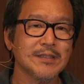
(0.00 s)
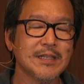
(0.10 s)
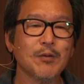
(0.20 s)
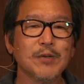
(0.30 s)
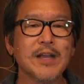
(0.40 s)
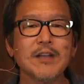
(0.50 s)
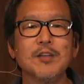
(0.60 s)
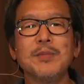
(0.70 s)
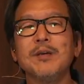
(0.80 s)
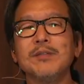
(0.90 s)
Now, we're not going
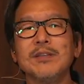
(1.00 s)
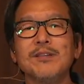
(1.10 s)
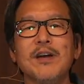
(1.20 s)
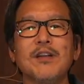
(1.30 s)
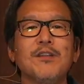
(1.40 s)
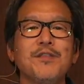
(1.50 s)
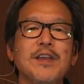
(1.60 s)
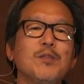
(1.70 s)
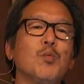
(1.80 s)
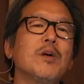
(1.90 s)
to be able to live out our
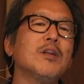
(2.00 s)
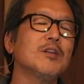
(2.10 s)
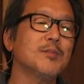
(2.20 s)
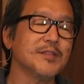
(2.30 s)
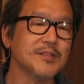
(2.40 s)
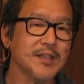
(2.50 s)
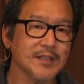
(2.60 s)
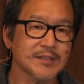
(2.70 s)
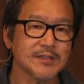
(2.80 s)
faith 100%,